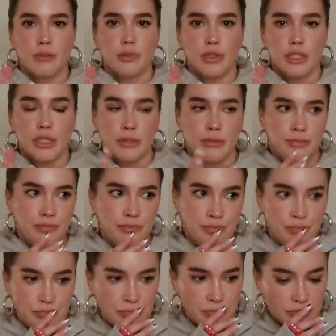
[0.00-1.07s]
an abortion,
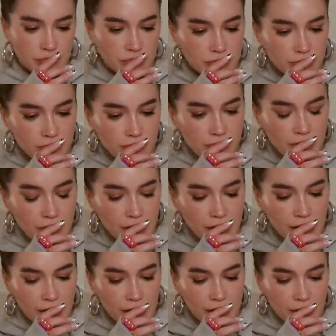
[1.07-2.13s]

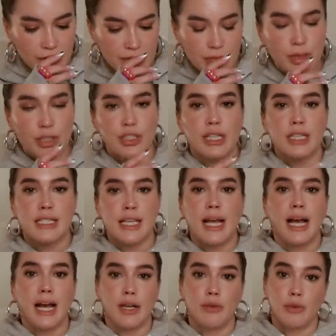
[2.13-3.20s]
um, especially because I
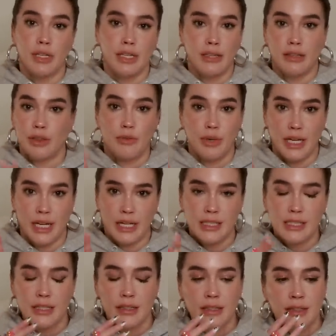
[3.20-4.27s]
had one in three
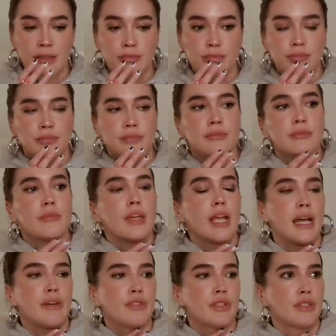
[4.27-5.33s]
days
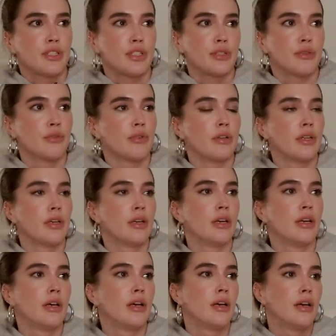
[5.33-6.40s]
after the shoot.
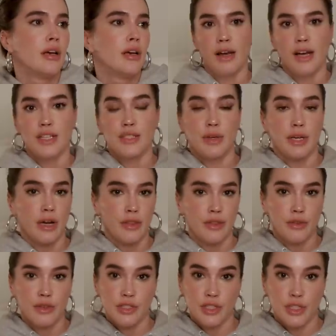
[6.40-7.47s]
So I got
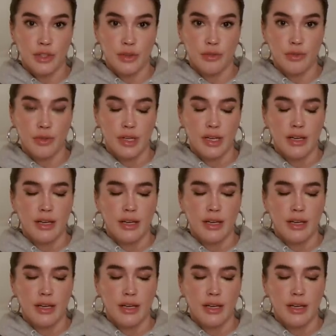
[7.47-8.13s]
through the shoot